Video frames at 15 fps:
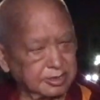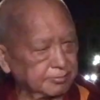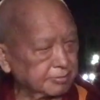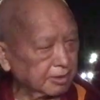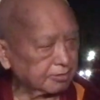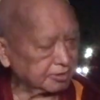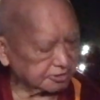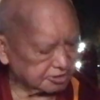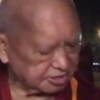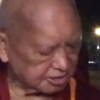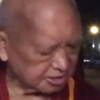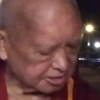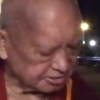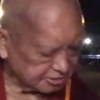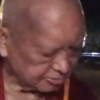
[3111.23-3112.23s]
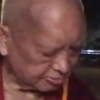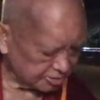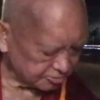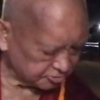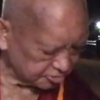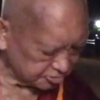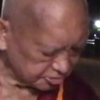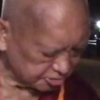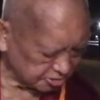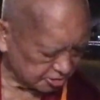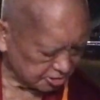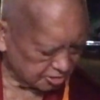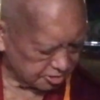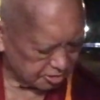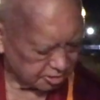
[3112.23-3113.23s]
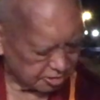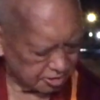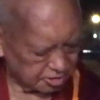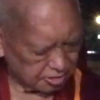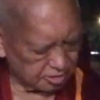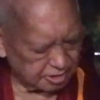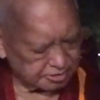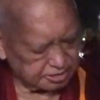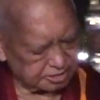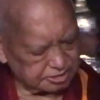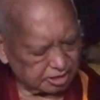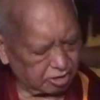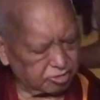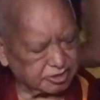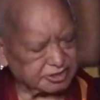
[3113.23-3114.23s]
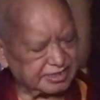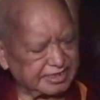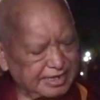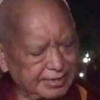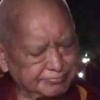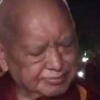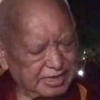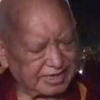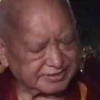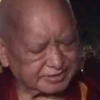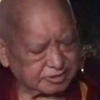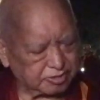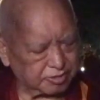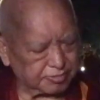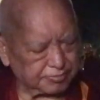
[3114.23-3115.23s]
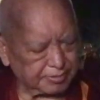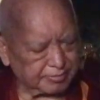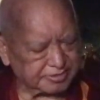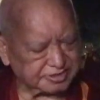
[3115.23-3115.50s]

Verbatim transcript: Power generous want to do that. Oh, these are already a blessed. Oh, power